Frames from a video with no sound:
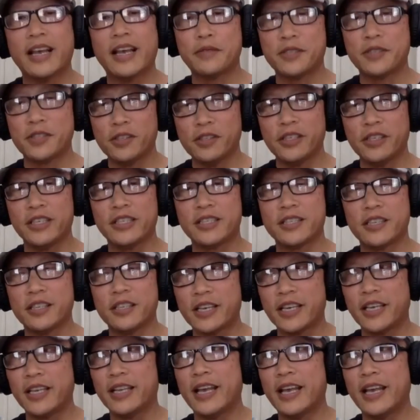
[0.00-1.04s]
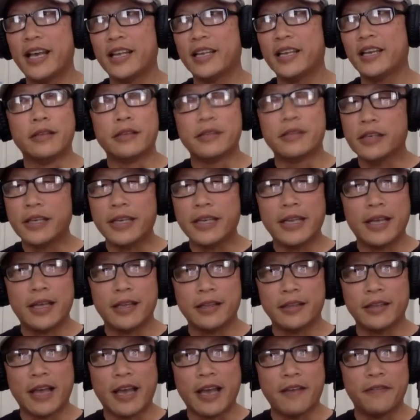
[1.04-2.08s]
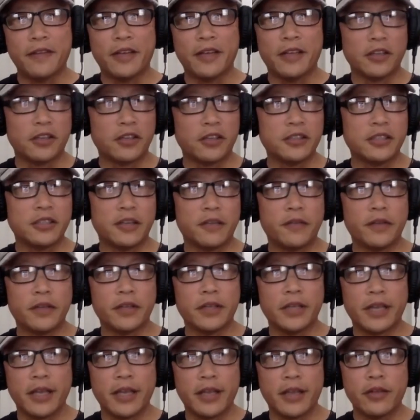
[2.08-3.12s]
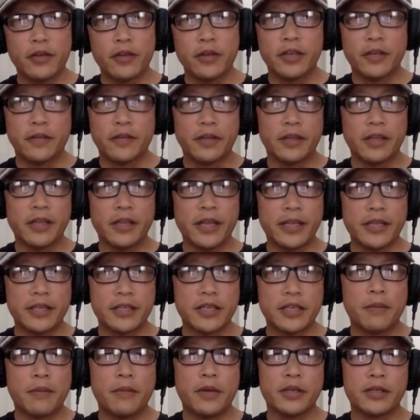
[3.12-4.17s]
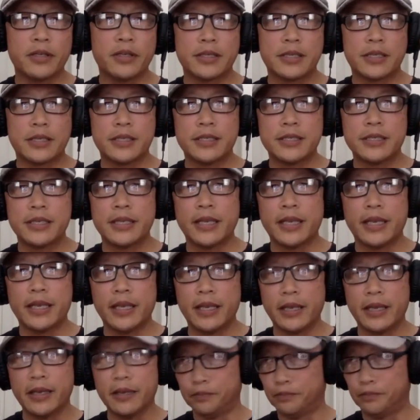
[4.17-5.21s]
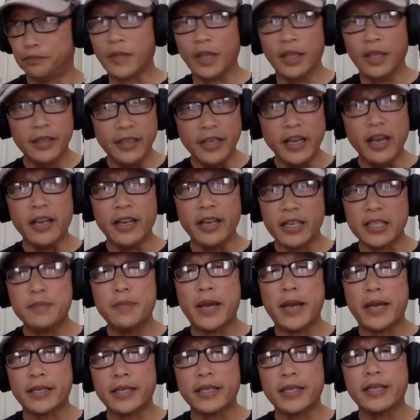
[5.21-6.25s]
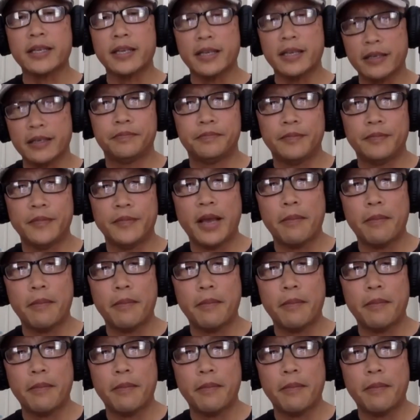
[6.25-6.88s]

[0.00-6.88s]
absolutely. It's looking at it's looking at life a little differently through a different lens almost to see the unexpected. Okay.